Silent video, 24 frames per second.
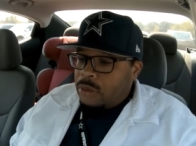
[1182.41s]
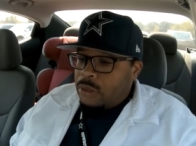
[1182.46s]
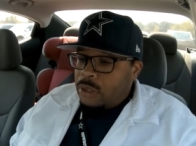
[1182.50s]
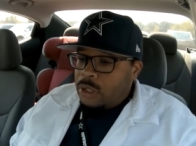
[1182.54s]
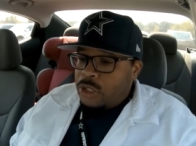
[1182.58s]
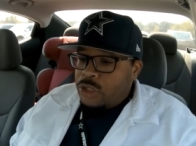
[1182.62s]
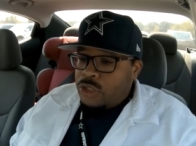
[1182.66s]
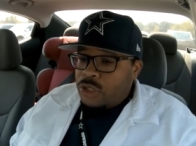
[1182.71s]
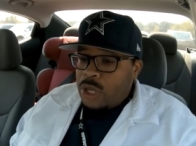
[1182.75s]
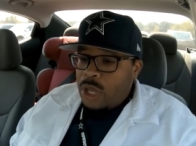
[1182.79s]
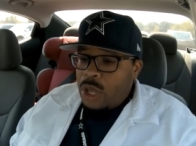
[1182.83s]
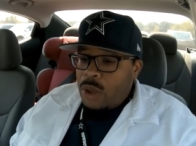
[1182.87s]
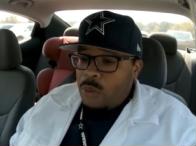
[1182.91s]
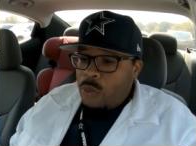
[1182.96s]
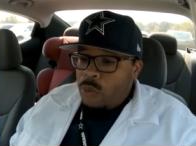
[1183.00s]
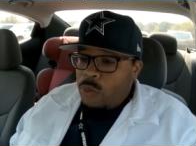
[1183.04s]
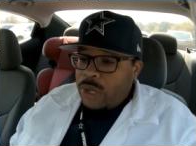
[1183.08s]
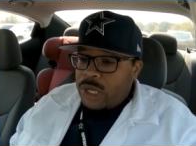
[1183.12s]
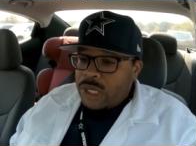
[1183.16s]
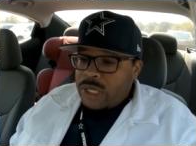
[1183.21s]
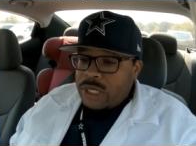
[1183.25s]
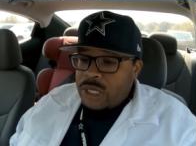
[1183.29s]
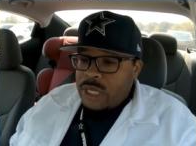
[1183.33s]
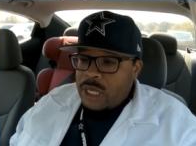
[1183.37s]
There's
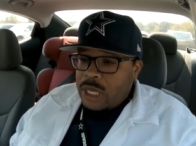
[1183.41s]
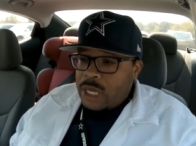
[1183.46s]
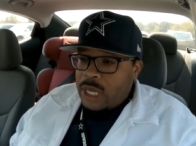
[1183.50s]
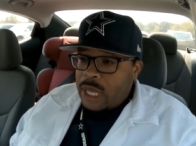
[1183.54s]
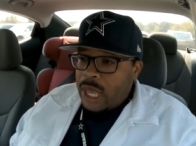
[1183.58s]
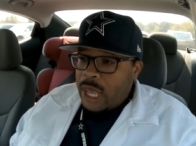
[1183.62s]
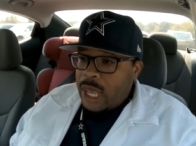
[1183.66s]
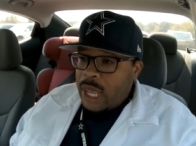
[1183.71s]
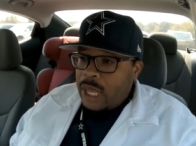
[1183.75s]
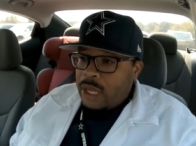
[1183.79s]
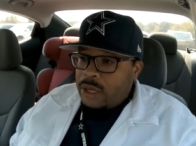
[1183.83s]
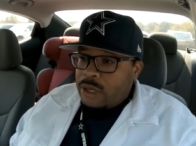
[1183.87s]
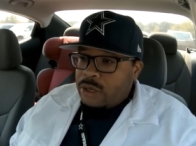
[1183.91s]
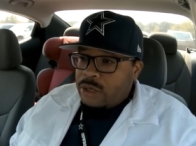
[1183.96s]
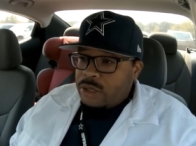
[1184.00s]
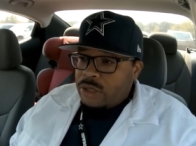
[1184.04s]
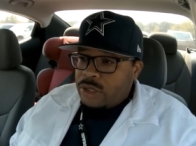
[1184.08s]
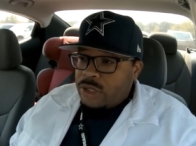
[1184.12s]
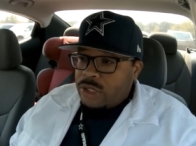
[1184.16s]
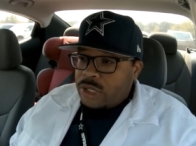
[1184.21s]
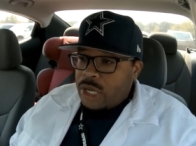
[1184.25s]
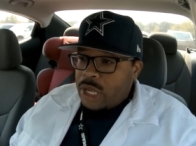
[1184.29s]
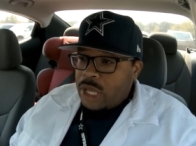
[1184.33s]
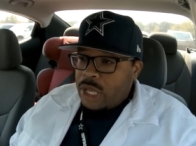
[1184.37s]
whiskey cake.
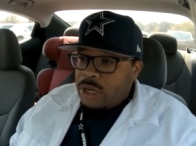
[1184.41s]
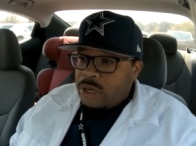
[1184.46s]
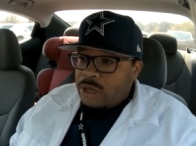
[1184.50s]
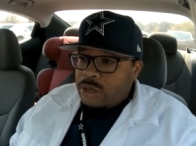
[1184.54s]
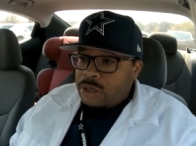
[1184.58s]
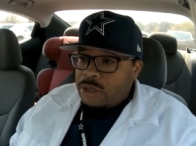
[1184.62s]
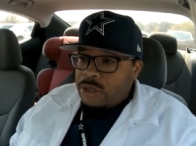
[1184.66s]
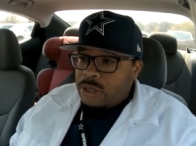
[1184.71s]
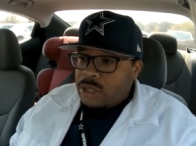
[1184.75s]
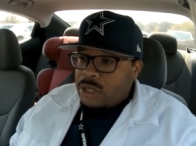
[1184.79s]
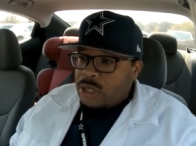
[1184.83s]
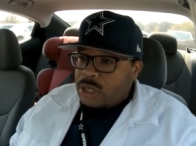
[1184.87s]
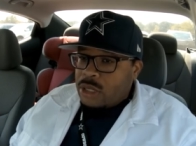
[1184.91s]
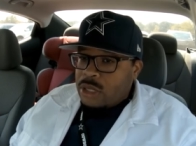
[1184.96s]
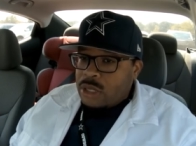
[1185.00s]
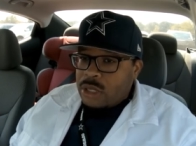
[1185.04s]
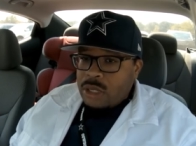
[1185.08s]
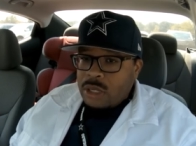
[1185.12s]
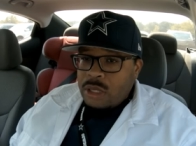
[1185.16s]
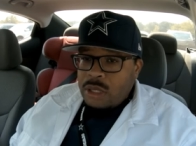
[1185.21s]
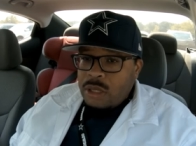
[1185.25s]
There's cheddars.